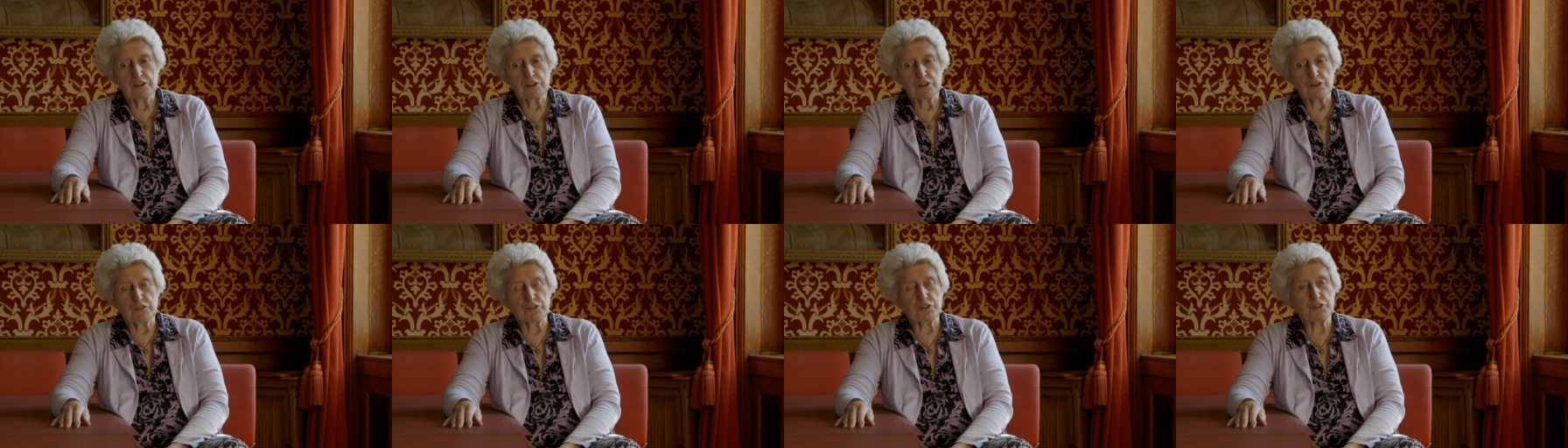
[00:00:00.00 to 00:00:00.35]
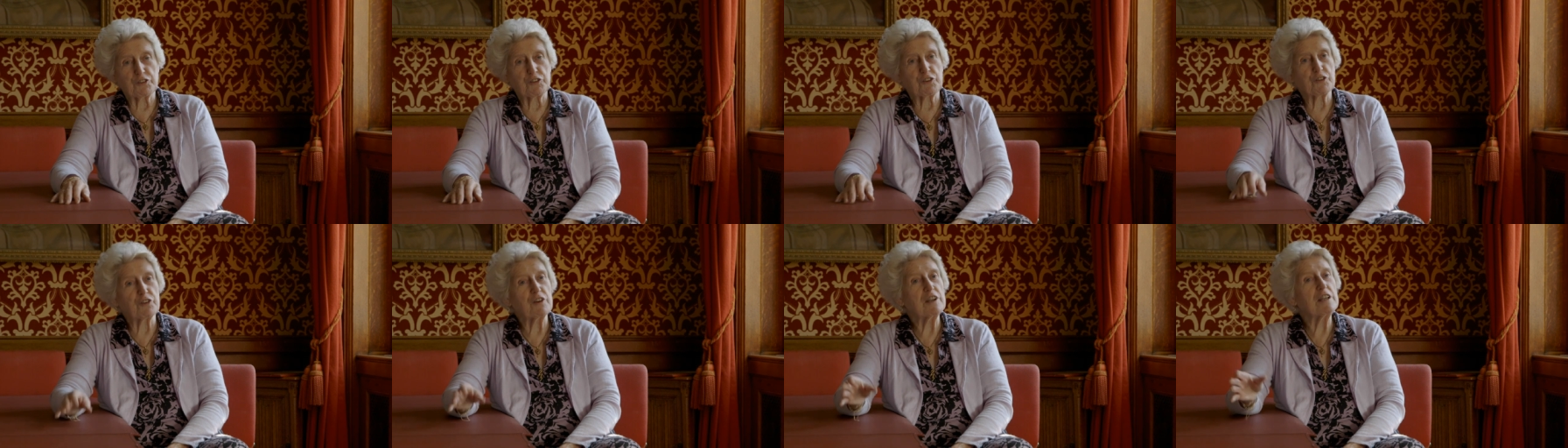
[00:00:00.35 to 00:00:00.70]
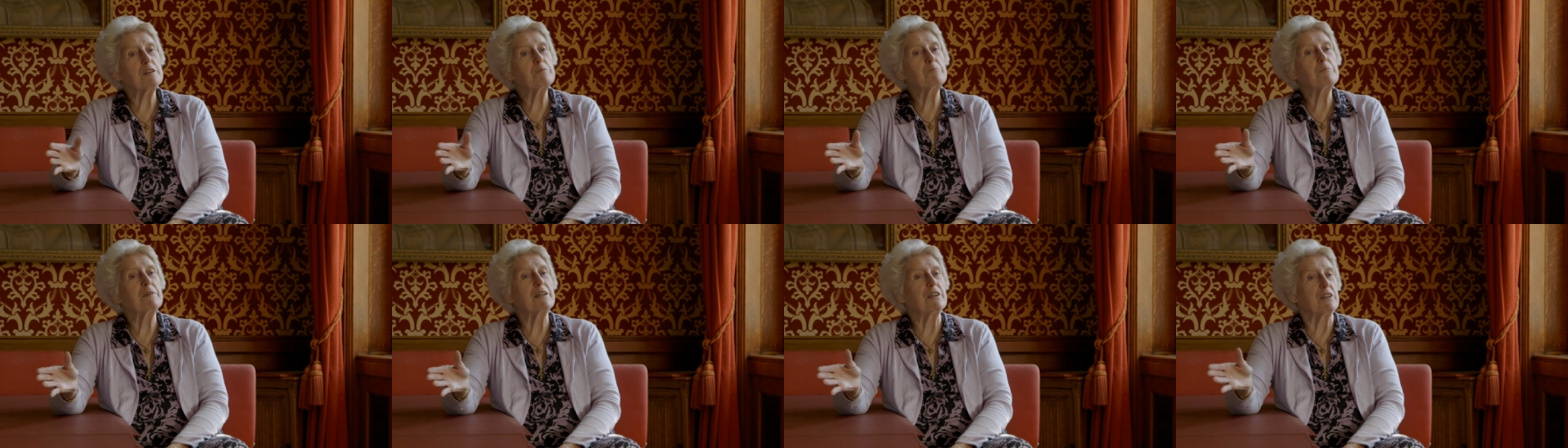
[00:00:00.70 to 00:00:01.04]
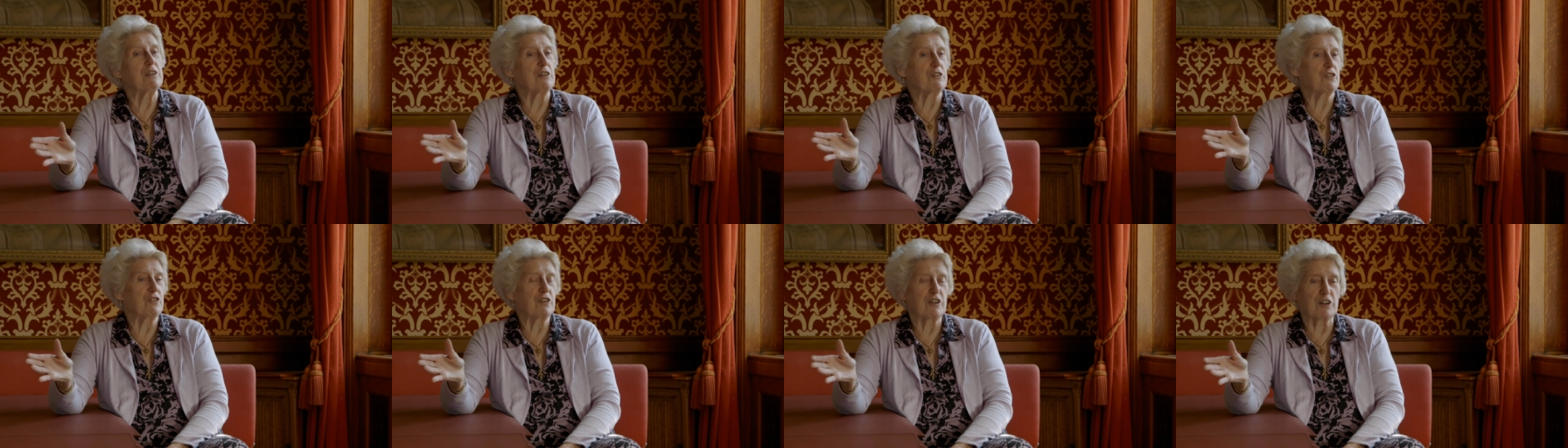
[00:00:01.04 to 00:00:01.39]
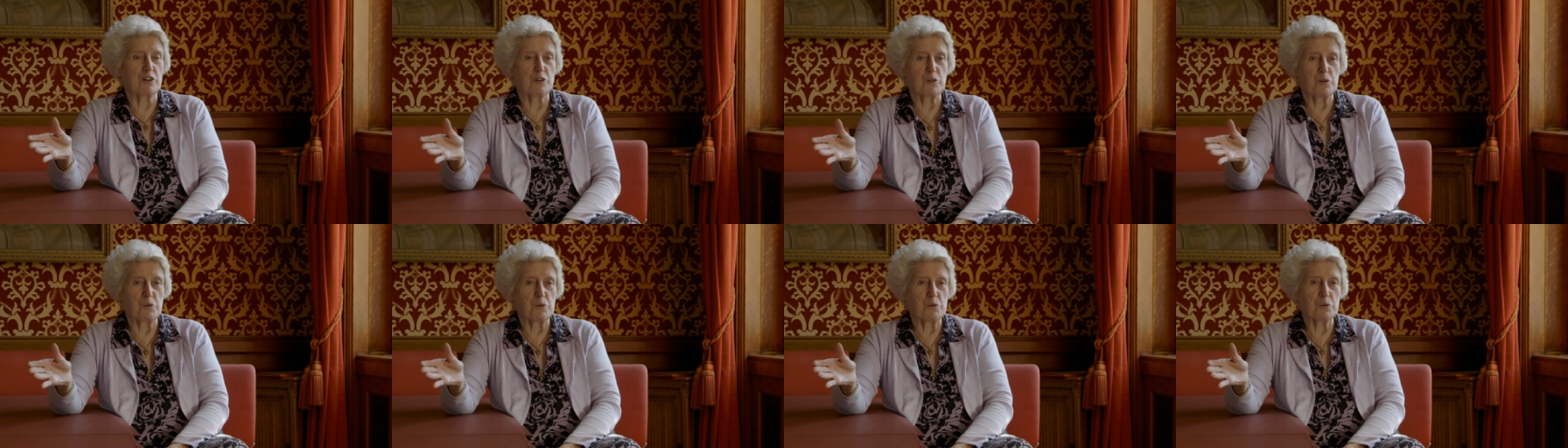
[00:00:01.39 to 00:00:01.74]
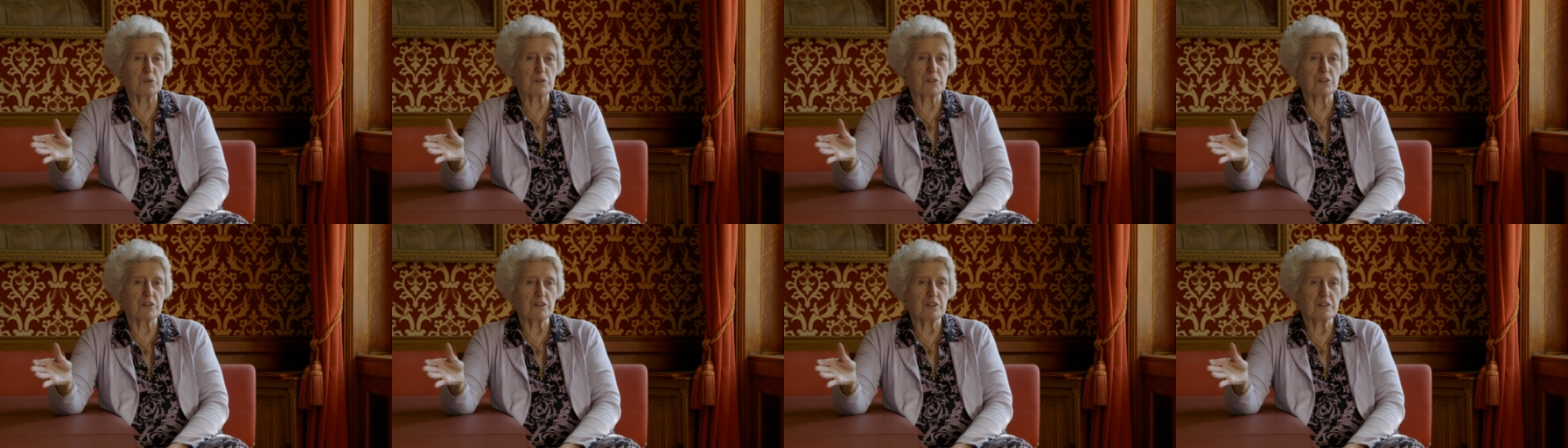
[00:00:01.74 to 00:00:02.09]
3 minutes in
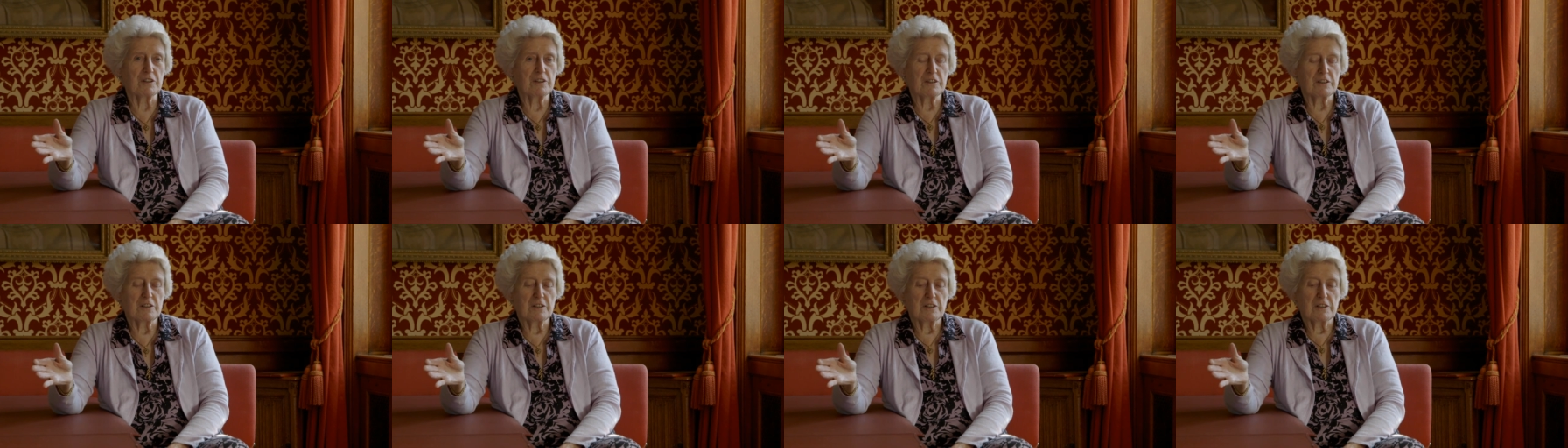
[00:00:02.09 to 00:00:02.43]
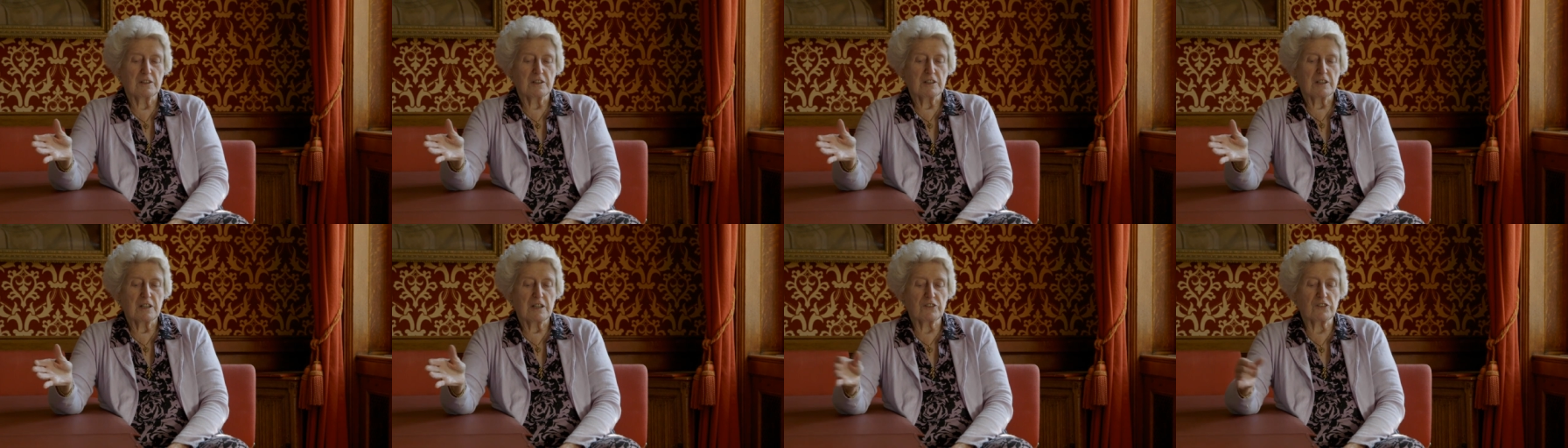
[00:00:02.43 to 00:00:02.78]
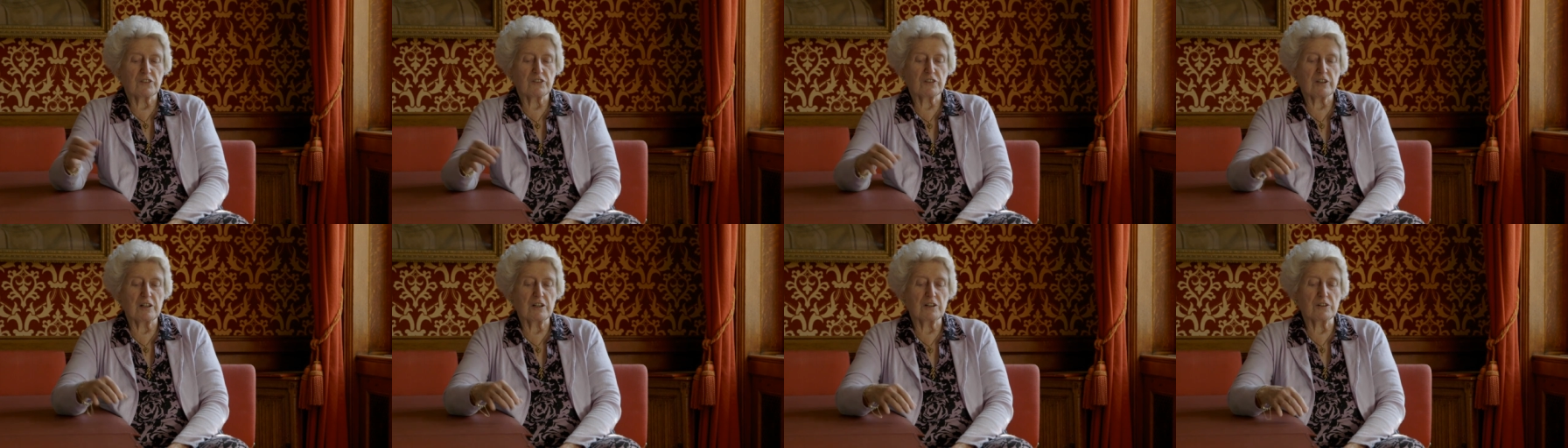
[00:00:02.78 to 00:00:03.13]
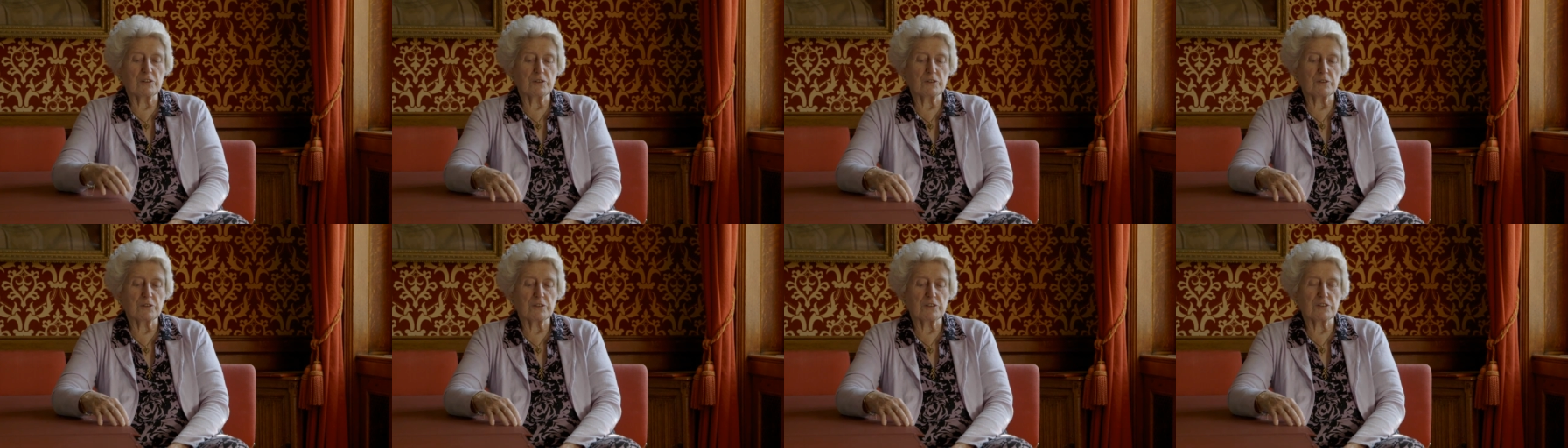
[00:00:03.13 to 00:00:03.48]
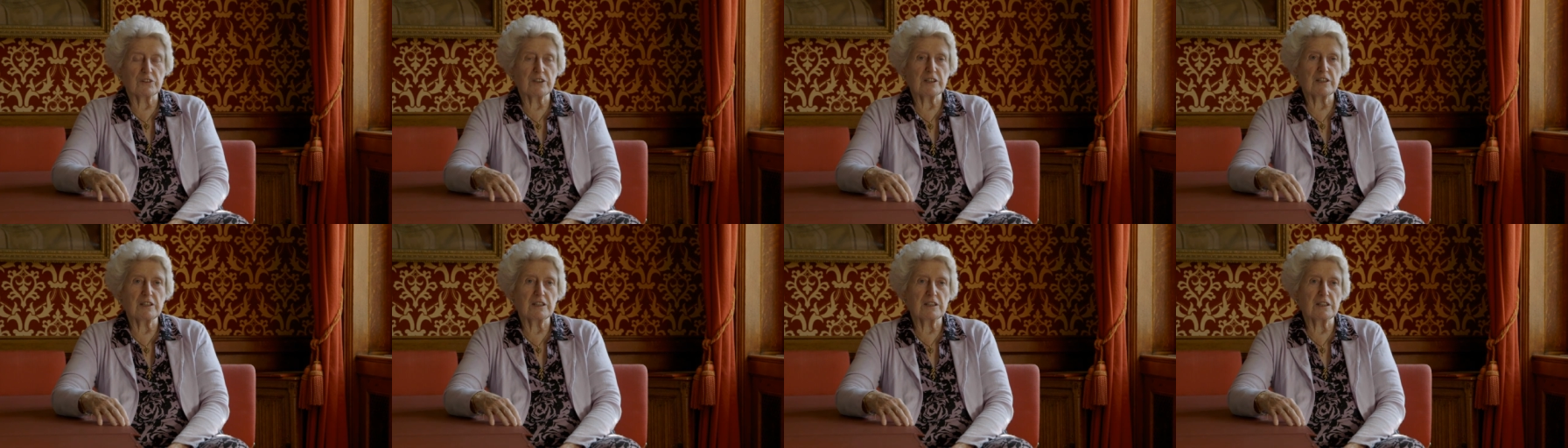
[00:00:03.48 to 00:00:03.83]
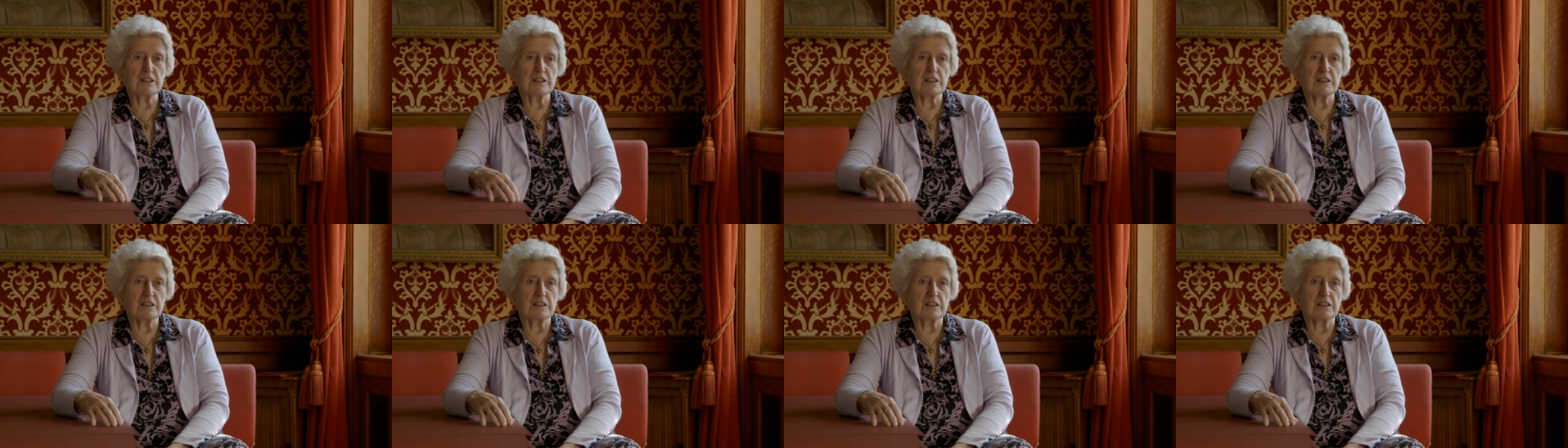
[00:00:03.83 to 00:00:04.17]
court. And so
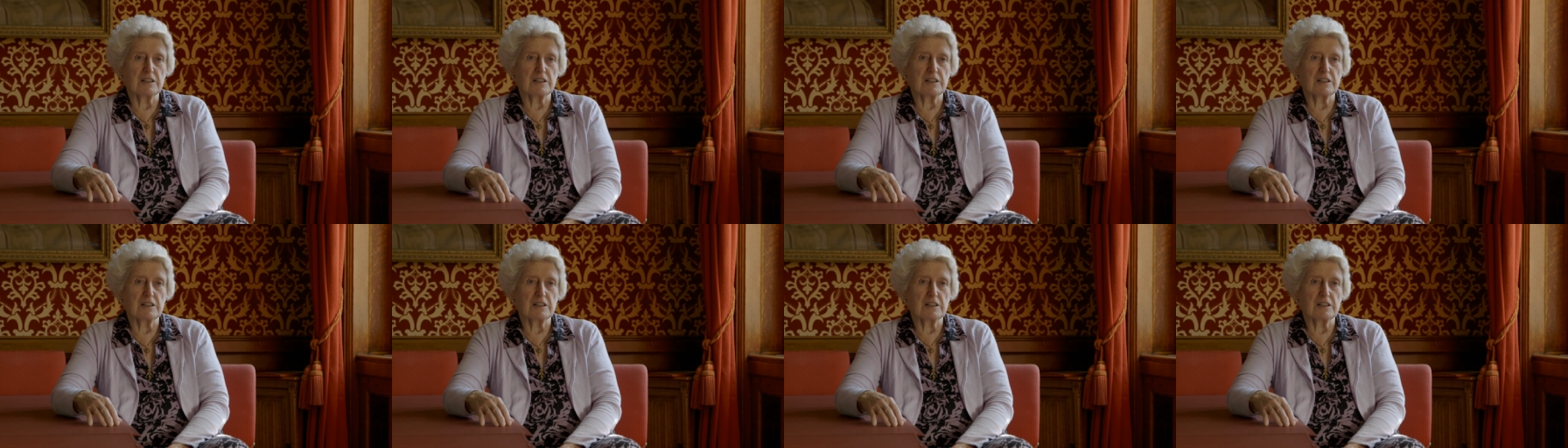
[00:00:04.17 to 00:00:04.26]
the